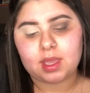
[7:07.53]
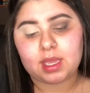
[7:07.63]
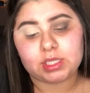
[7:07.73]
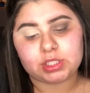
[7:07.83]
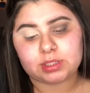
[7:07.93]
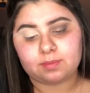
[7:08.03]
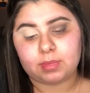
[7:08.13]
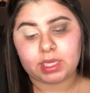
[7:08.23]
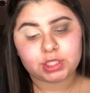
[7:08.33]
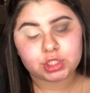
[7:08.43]
and just
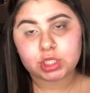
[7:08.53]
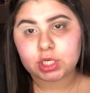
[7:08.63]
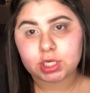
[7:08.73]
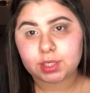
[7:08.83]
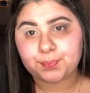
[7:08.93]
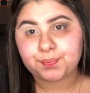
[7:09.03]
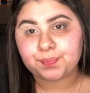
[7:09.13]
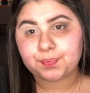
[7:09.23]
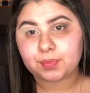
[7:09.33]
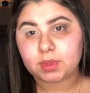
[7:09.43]
make sure
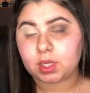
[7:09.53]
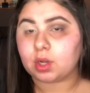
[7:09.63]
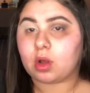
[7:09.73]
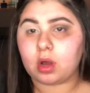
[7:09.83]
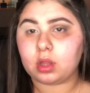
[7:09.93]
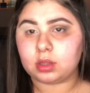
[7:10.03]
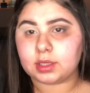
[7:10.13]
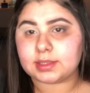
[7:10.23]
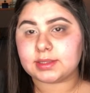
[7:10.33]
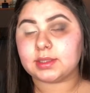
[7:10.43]
that it all
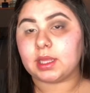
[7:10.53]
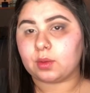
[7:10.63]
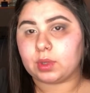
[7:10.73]
looks like one